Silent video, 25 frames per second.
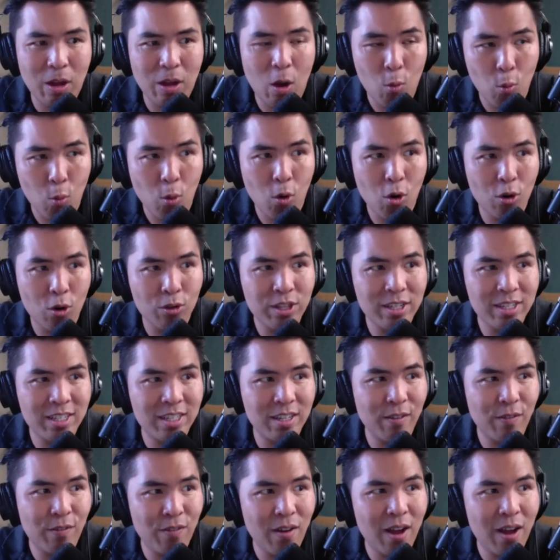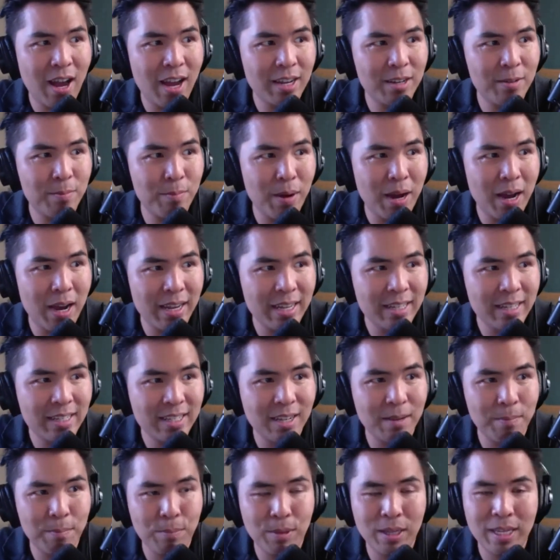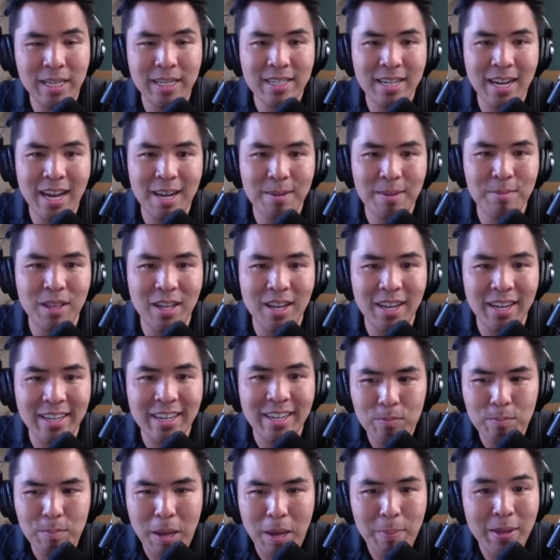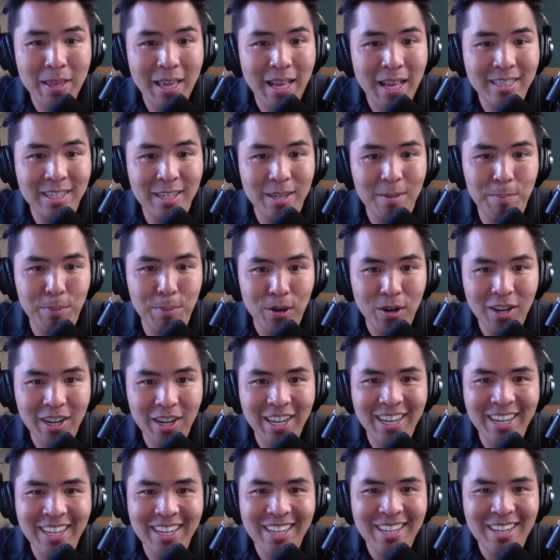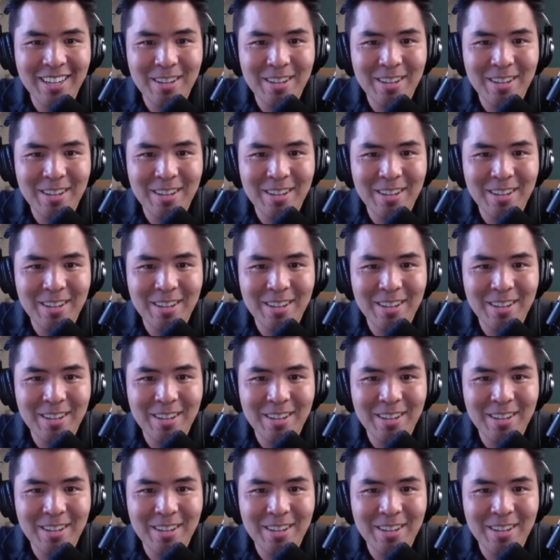a world is defined by its complete timeline. Maybe that's in a book.